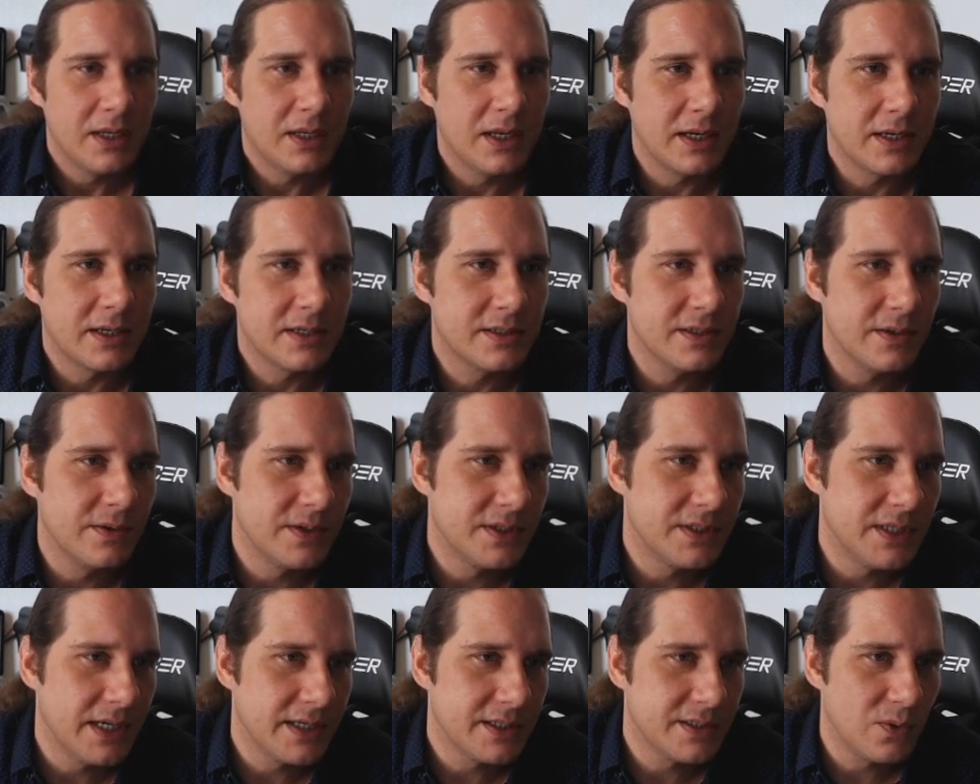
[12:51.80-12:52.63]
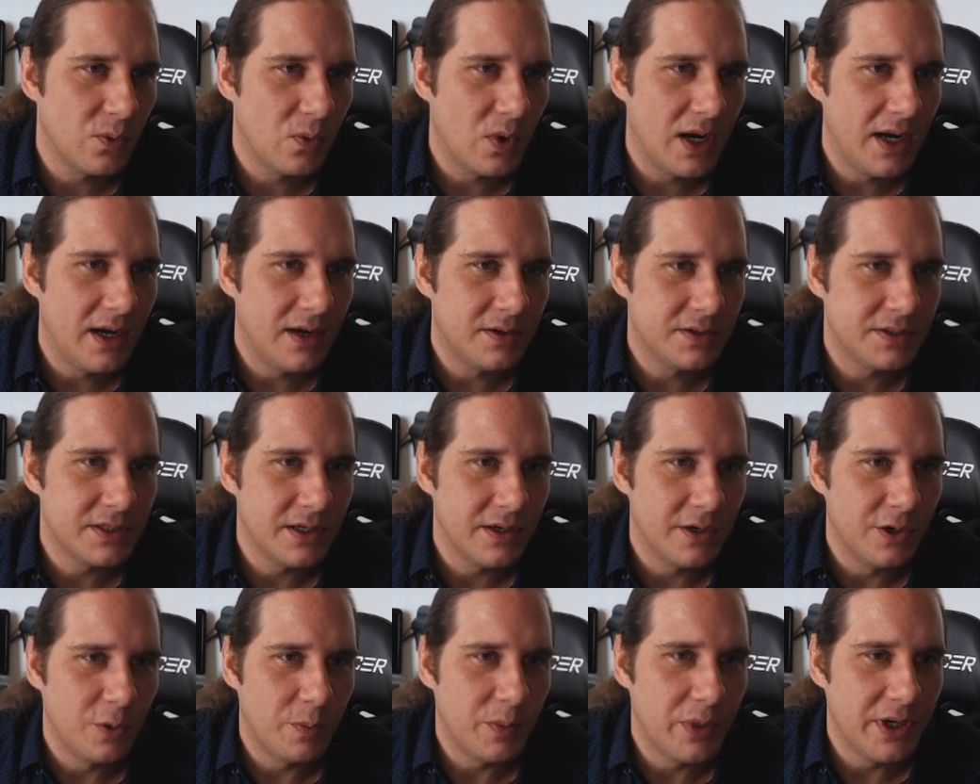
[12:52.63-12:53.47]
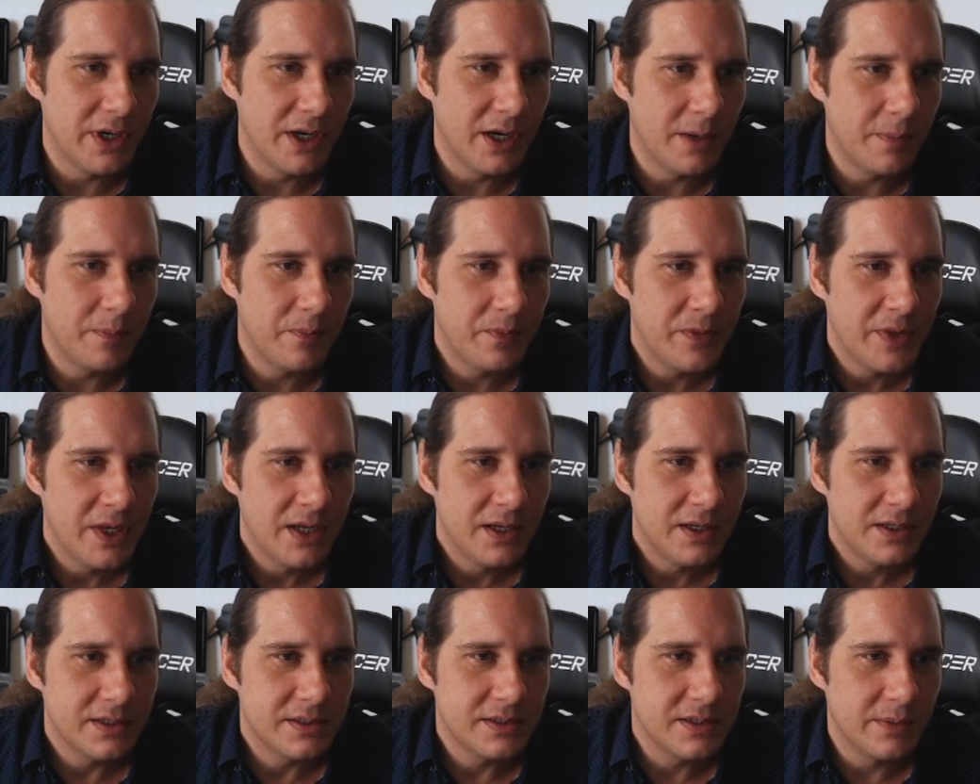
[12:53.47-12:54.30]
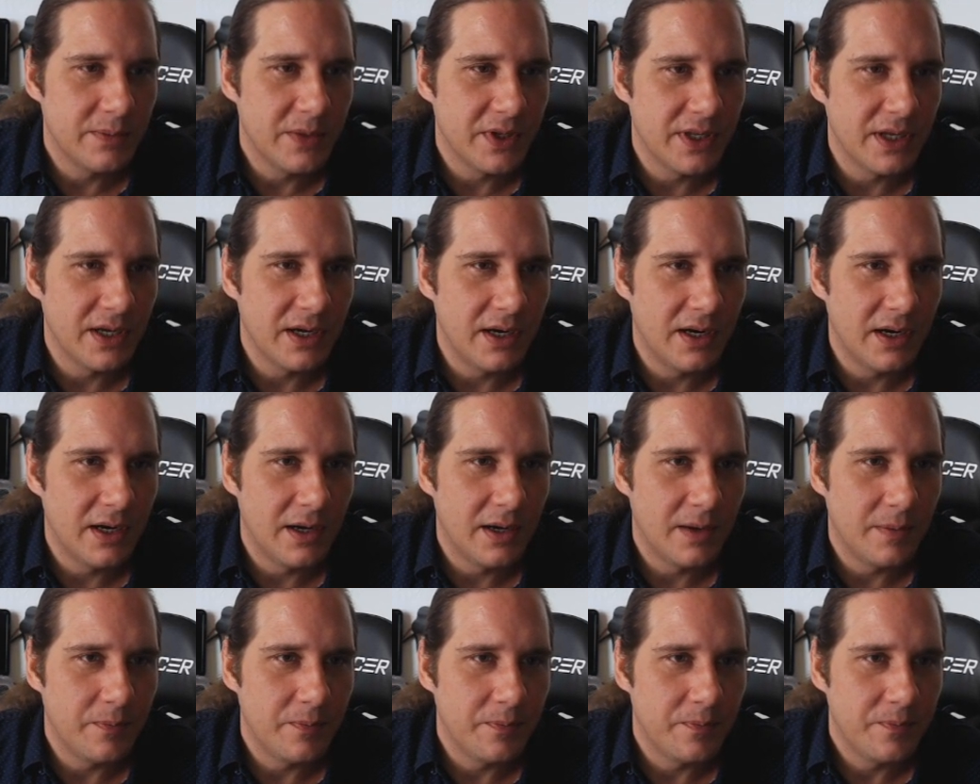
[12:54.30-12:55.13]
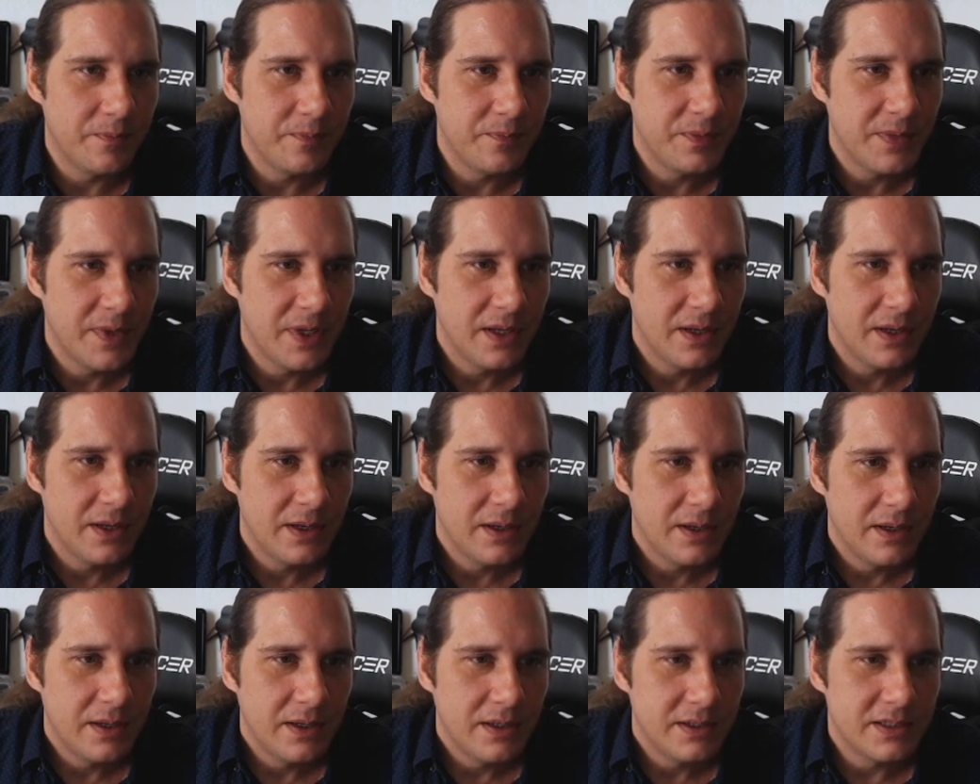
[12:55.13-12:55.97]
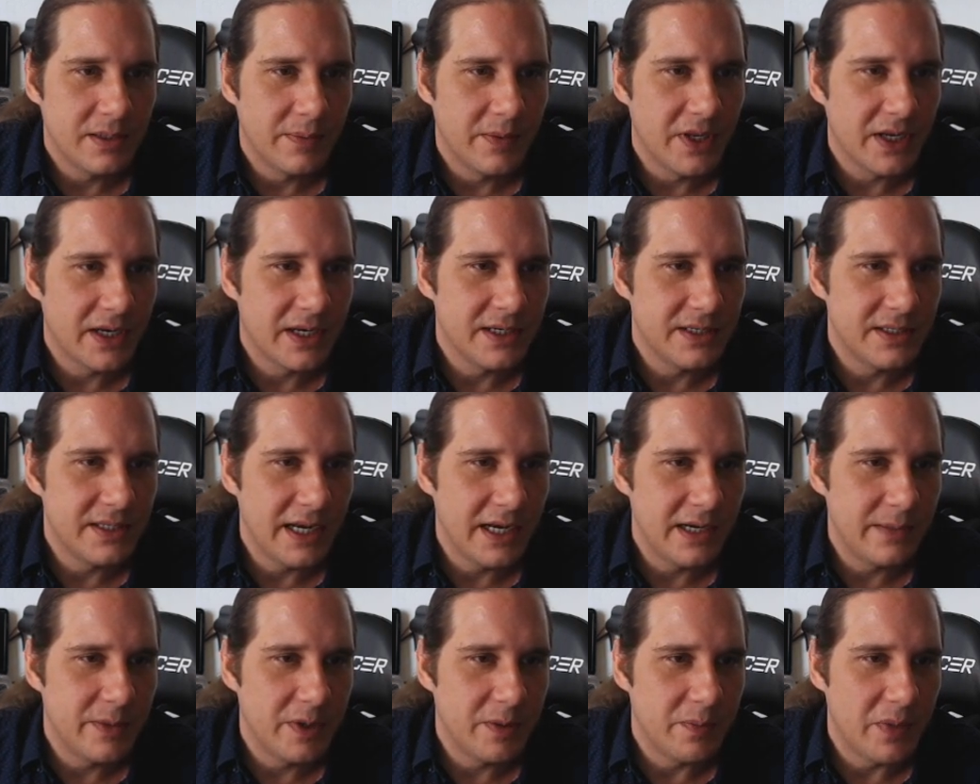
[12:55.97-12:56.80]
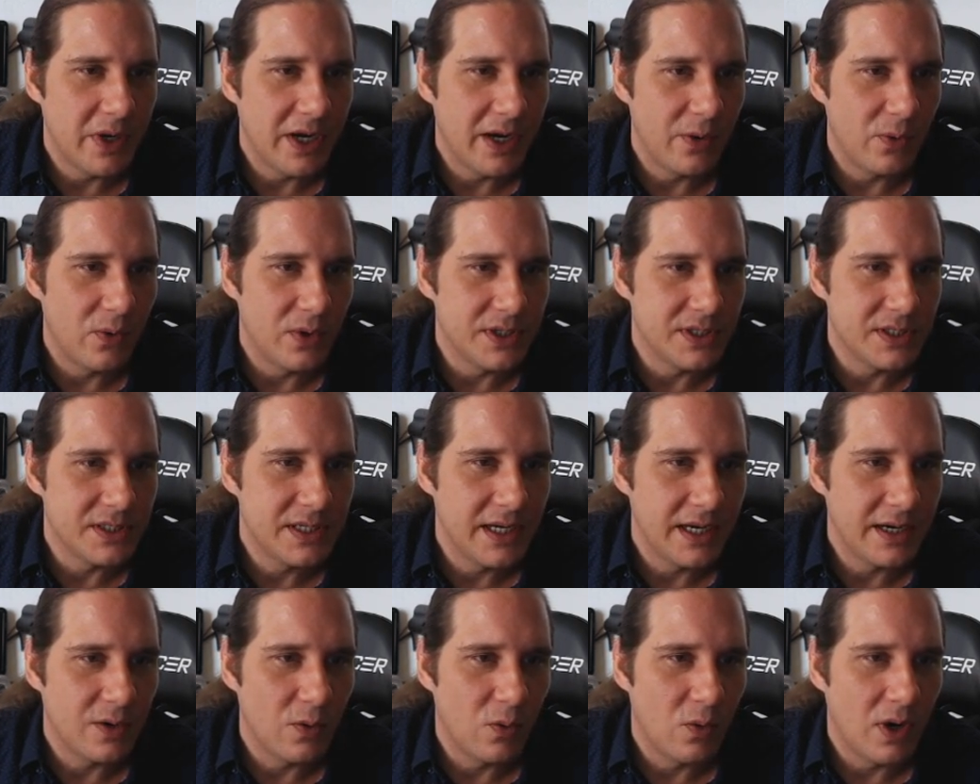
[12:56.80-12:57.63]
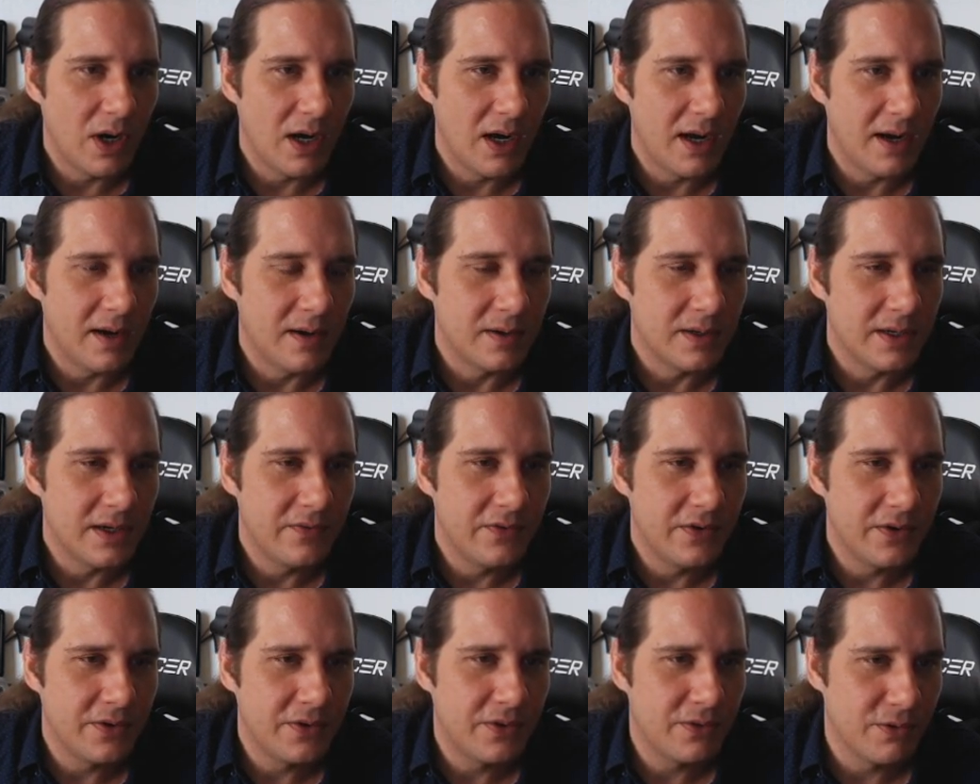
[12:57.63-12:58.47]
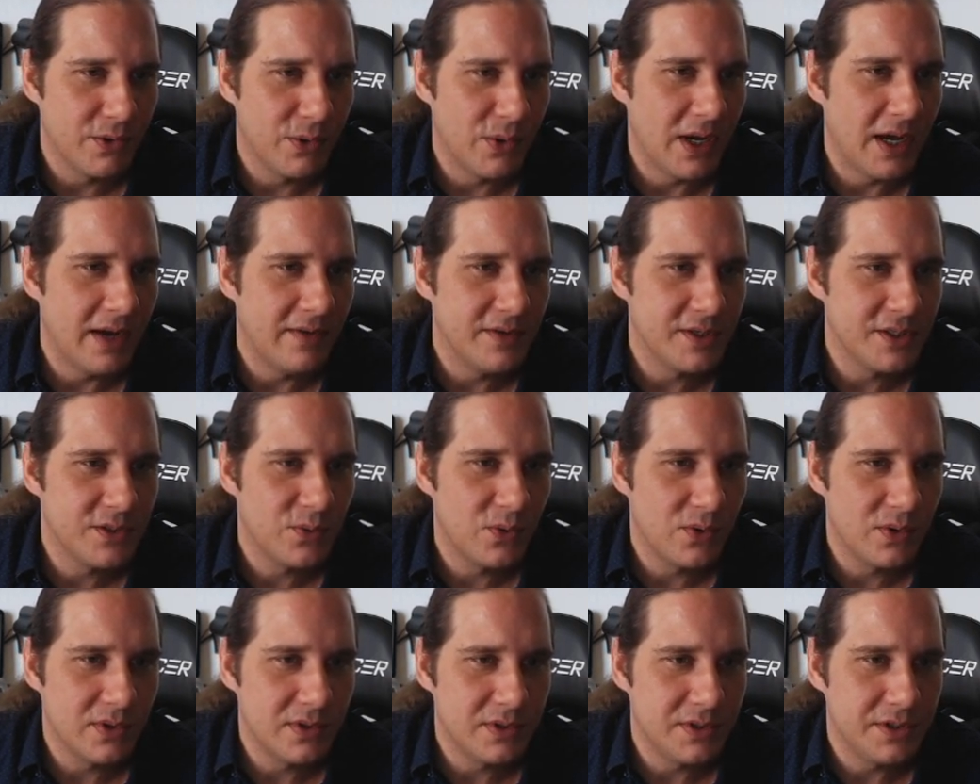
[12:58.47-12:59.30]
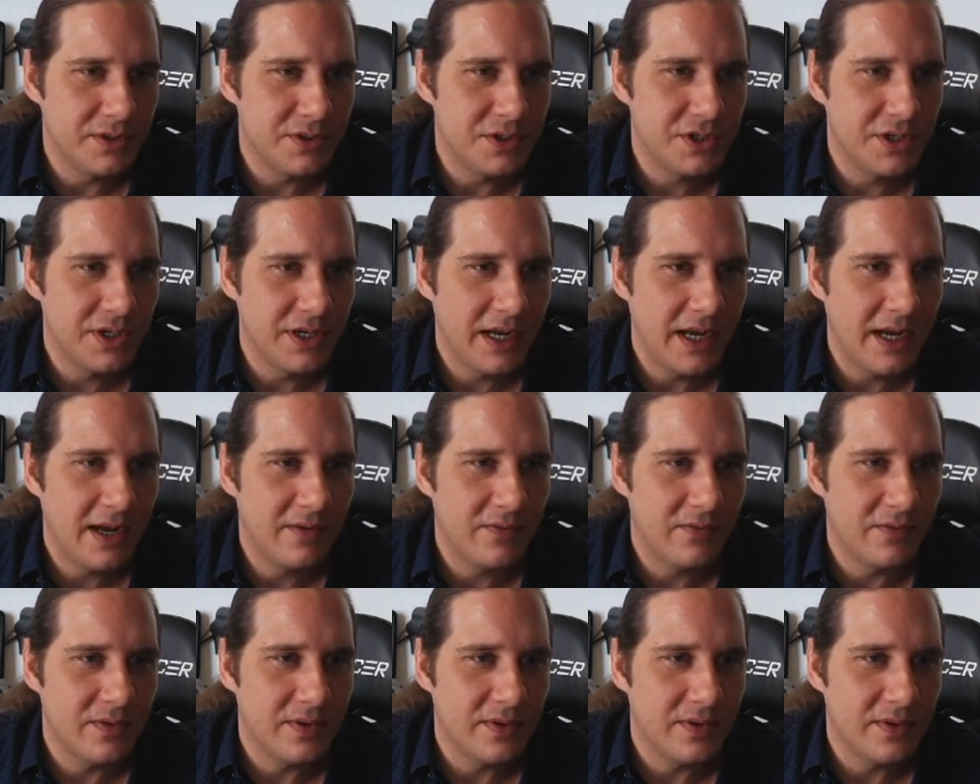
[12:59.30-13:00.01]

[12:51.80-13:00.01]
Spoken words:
So it takes a while to open up some of the containment bay ones. Take a while. If you're through Heavensward, you should have